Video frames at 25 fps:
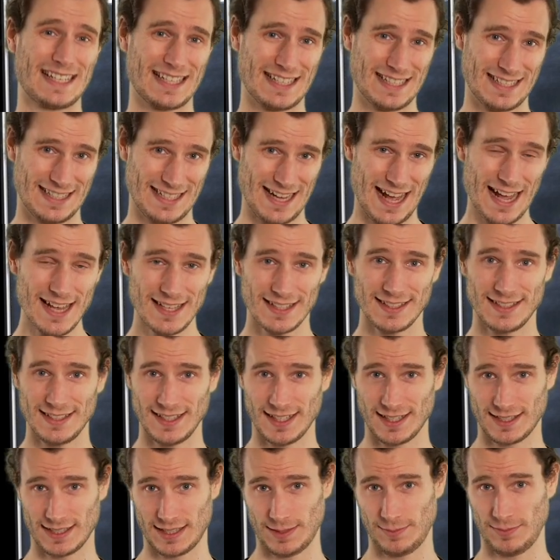That looks
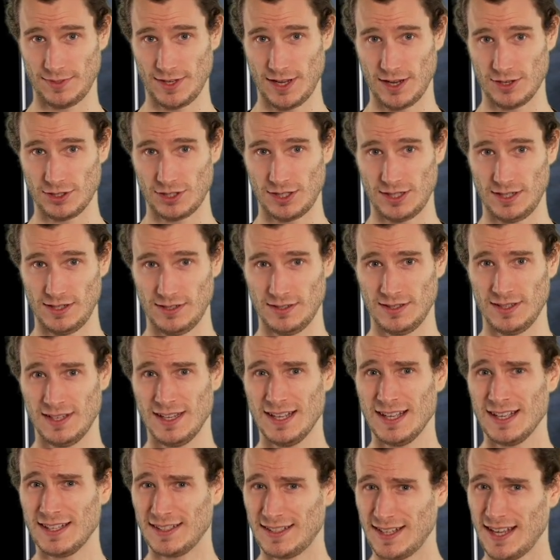quite good
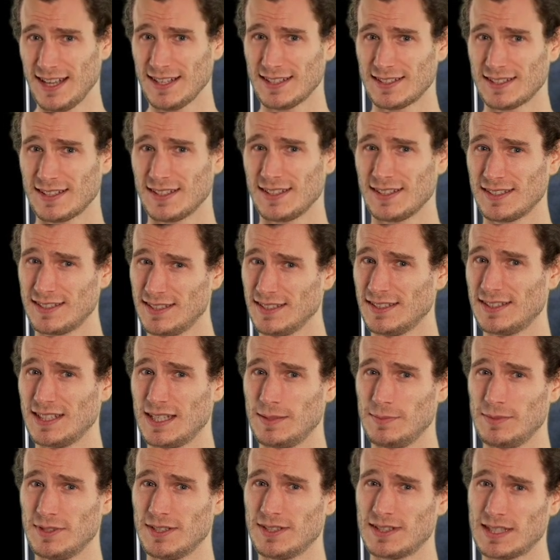and is also
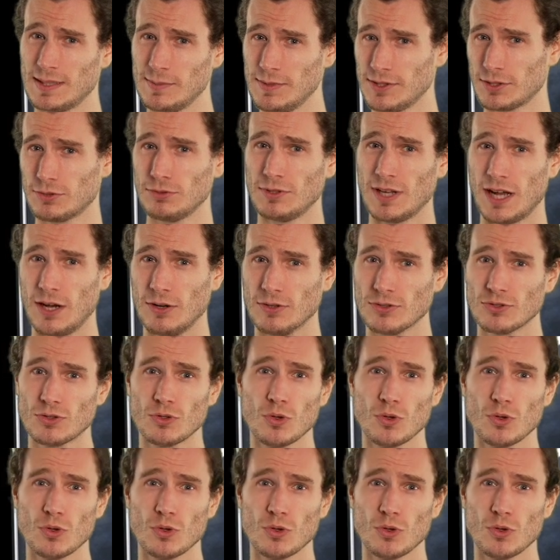quite simple.